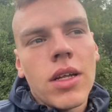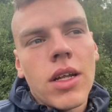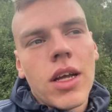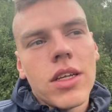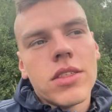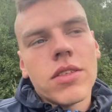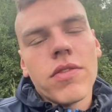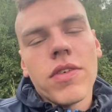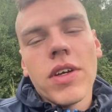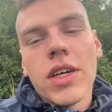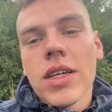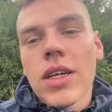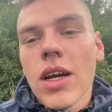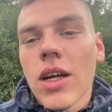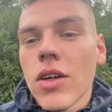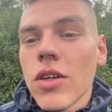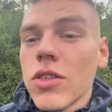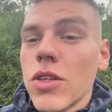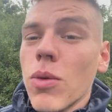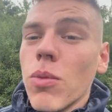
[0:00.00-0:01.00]
That's the thing.
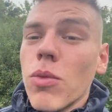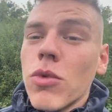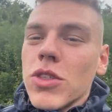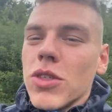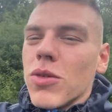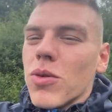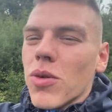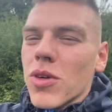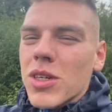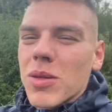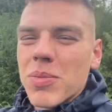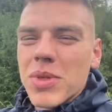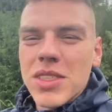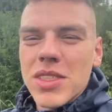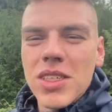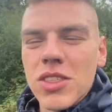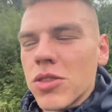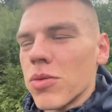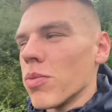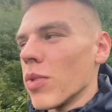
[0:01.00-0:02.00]
And I don't want you lot in a
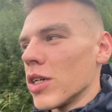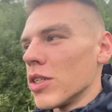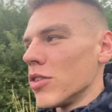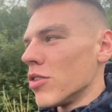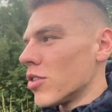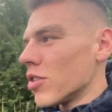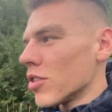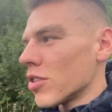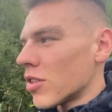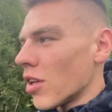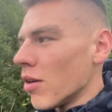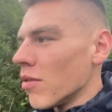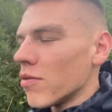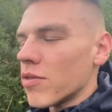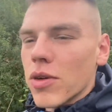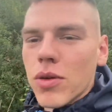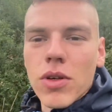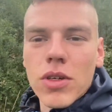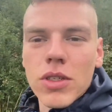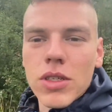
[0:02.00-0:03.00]
position where you just don't
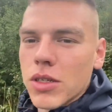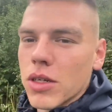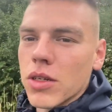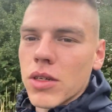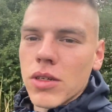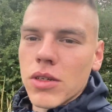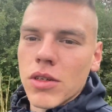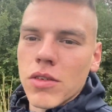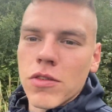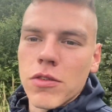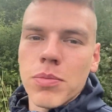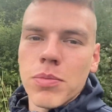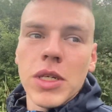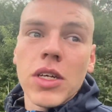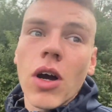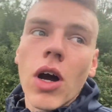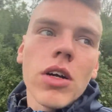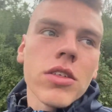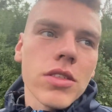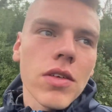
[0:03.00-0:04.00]
feel like you're good enough
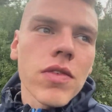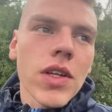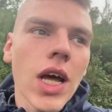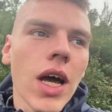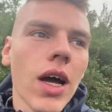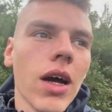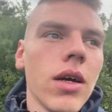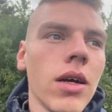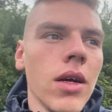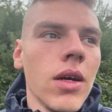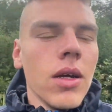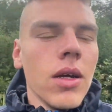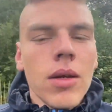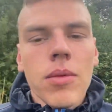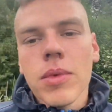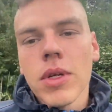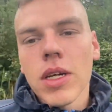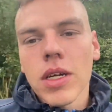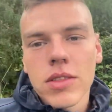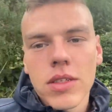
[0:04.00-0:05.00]
because of that.
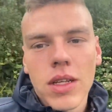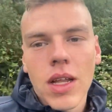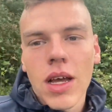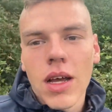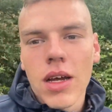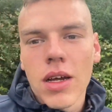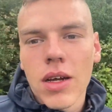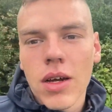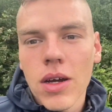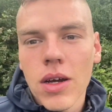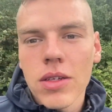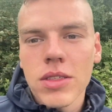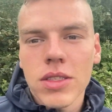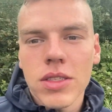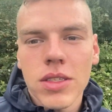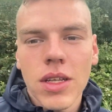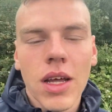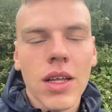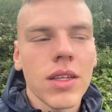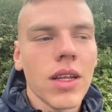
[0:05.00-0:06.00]
Because of that.
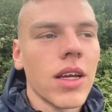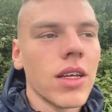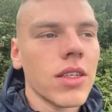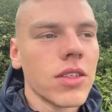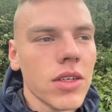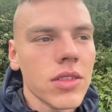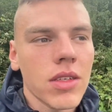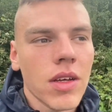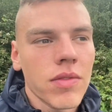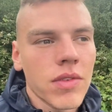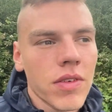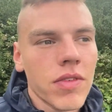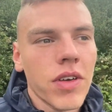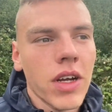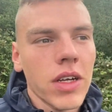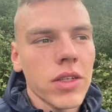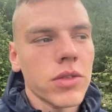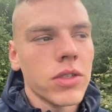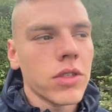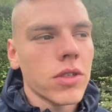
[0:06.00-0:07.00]
Understand that it does have an
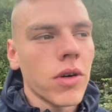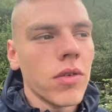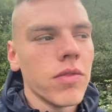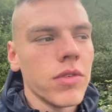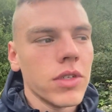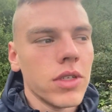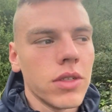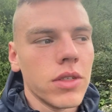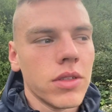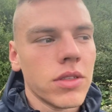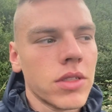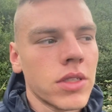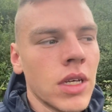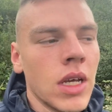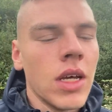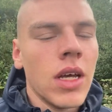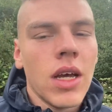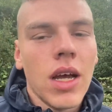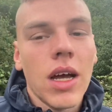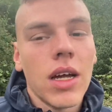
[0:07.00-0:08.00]
effect on your confidence
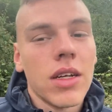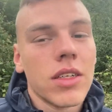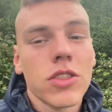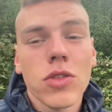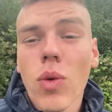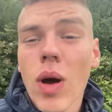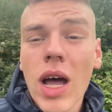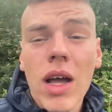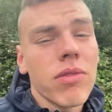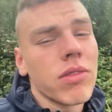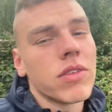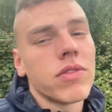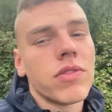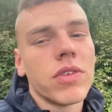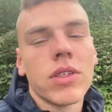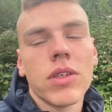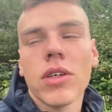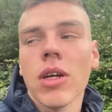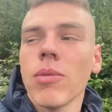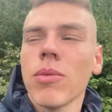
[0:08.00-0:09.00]
and it's not
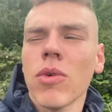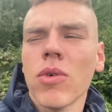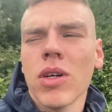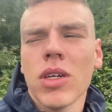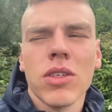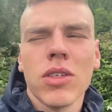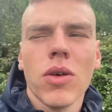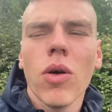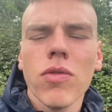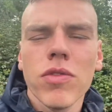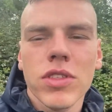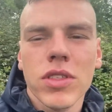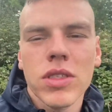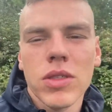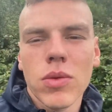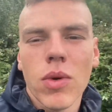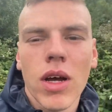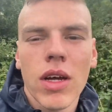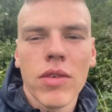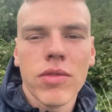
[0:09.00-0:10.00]
everything don't get me wrong it's obviously
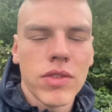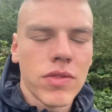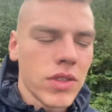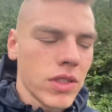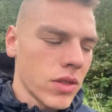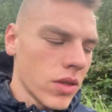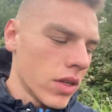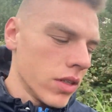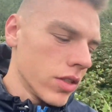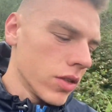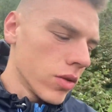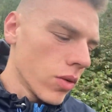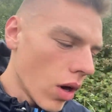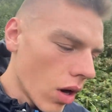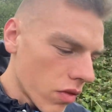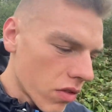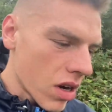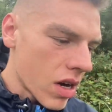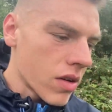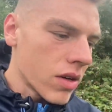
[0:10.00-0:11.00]
not everything like you've got
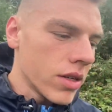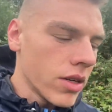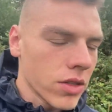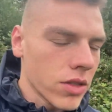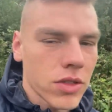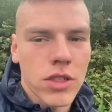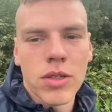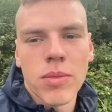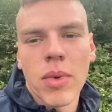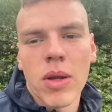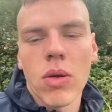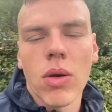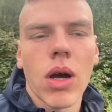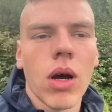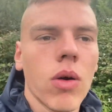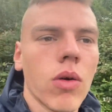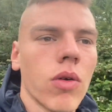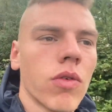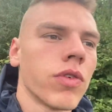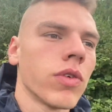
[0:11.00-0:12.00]
other areas like your mental
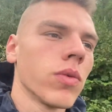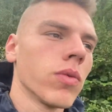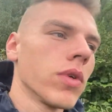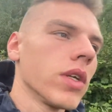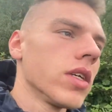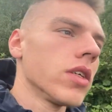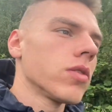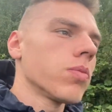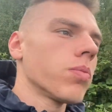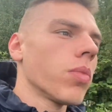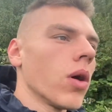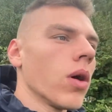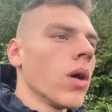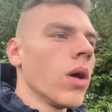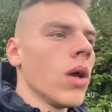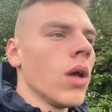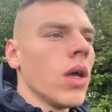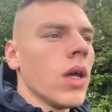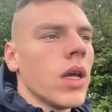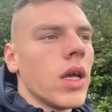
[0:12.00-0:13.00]
health and all this but
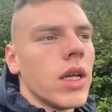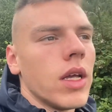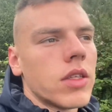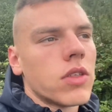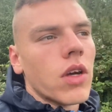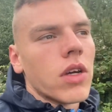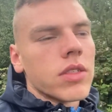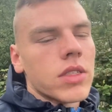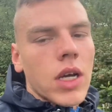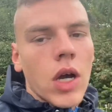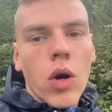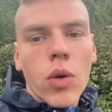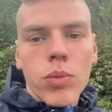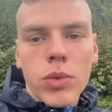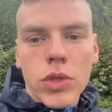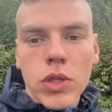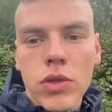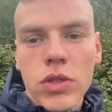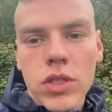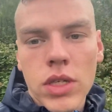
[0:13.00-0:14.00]
it does help
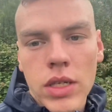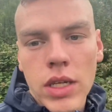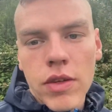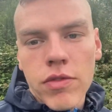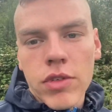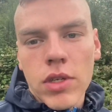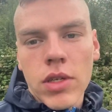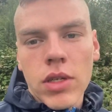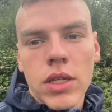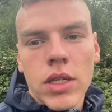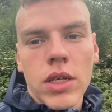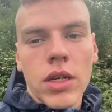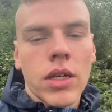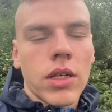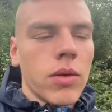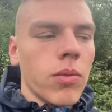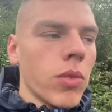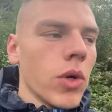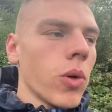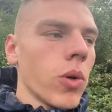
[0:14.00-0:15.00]
you significantly and
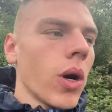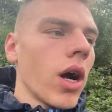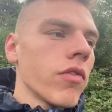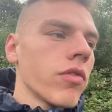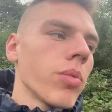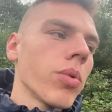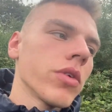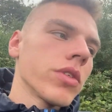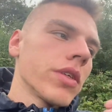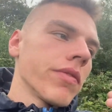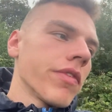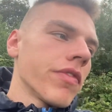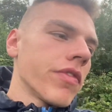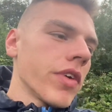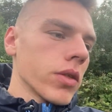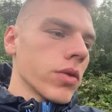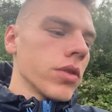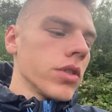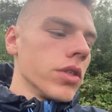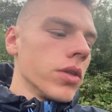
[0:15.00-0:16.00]
it will have a positive
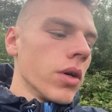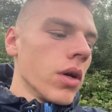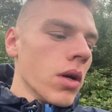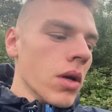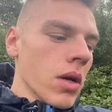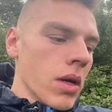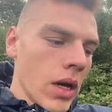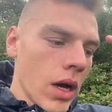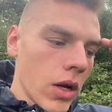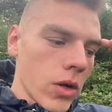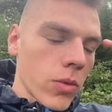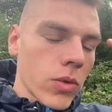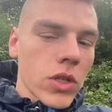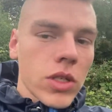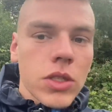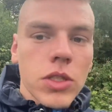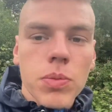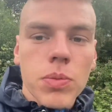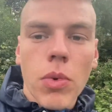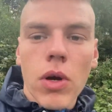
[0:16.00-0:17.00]
effect on you and i want
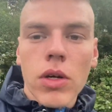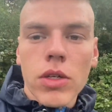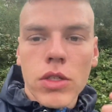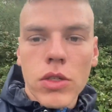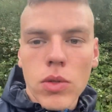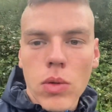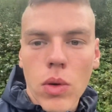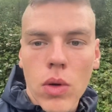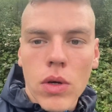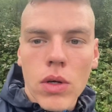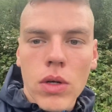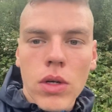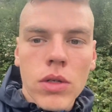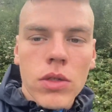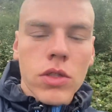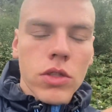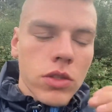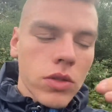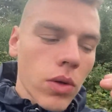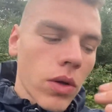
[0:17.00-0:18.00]
to inspire you lot
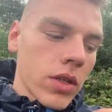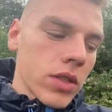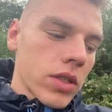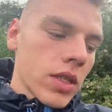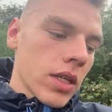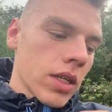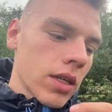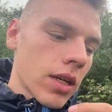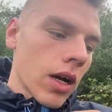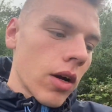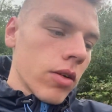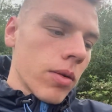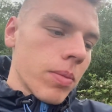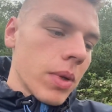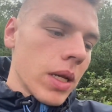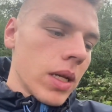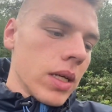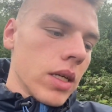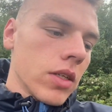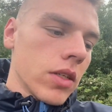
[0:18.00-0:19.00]
to start taking
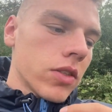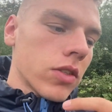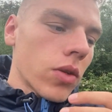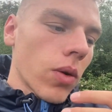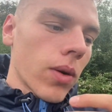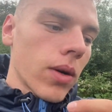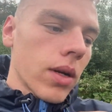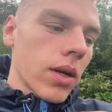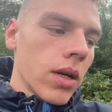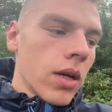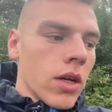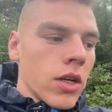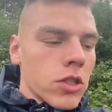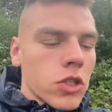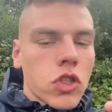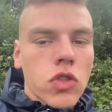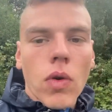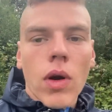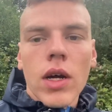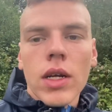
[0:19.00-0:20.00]
accountability and start
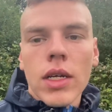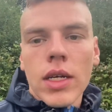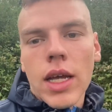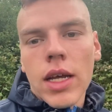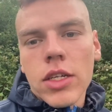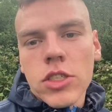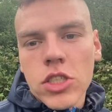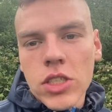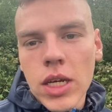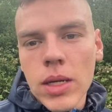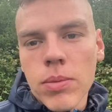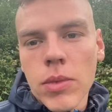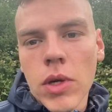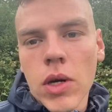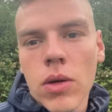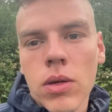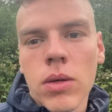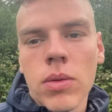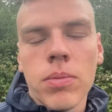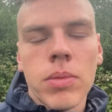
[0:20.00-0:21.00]
trying to get in shape
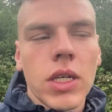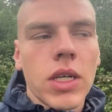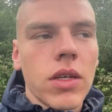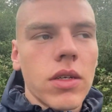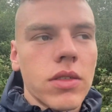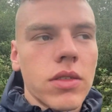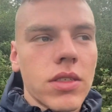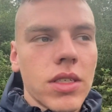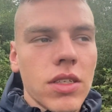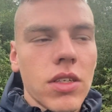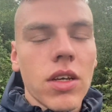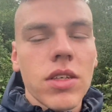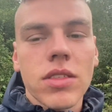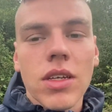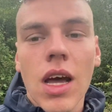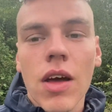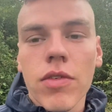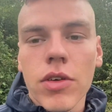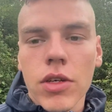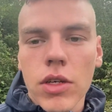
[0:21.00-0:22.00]
now because it does
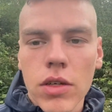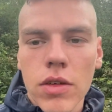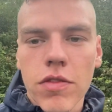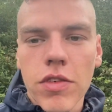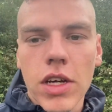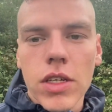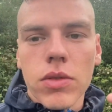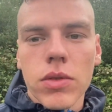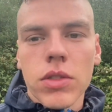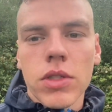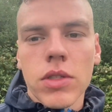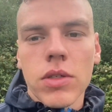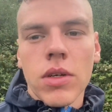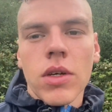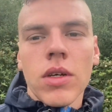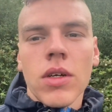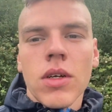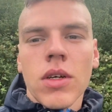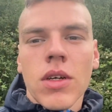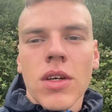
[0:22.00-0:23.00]
have a good effect on you
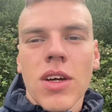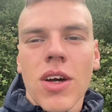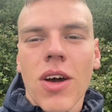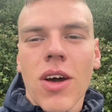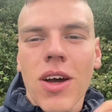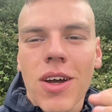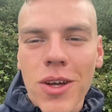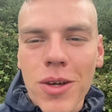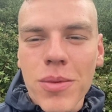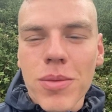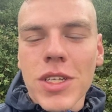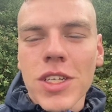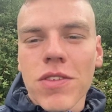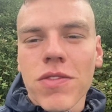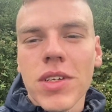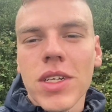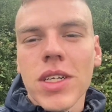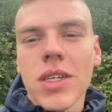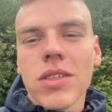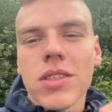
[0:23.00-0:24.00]
i hope this
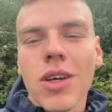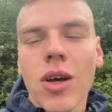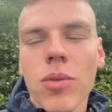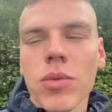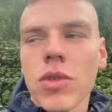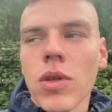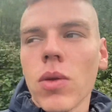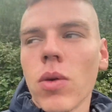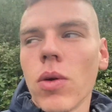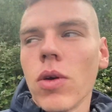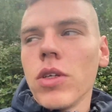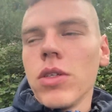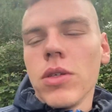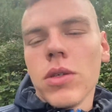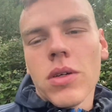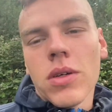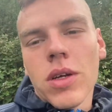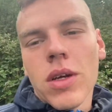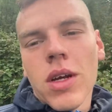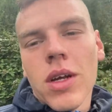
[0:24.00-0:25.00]
video has helped a lot of
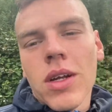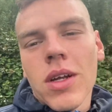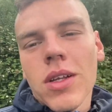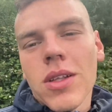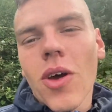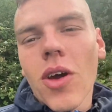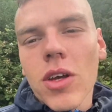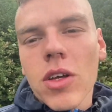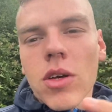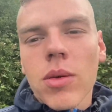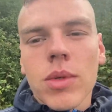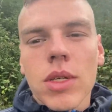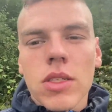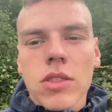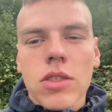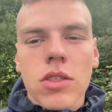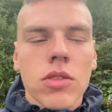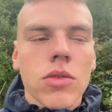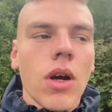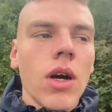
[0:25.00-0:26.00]
you like comment and
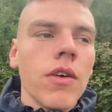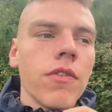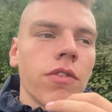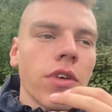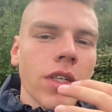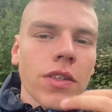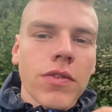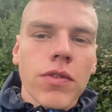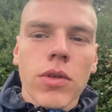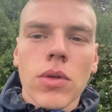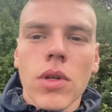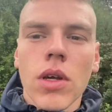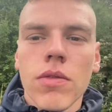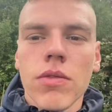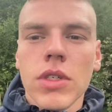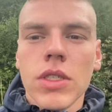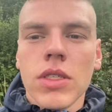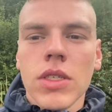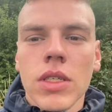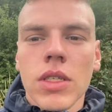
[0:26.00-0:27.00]
subscribe thank you for all love
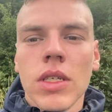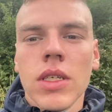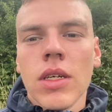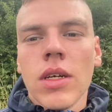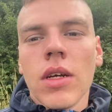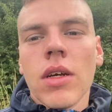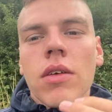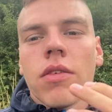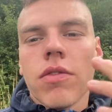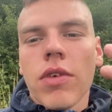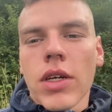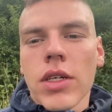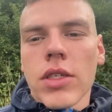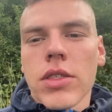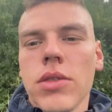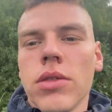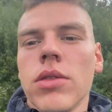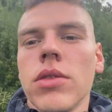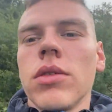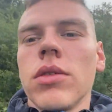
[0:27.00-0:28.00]
recently thank you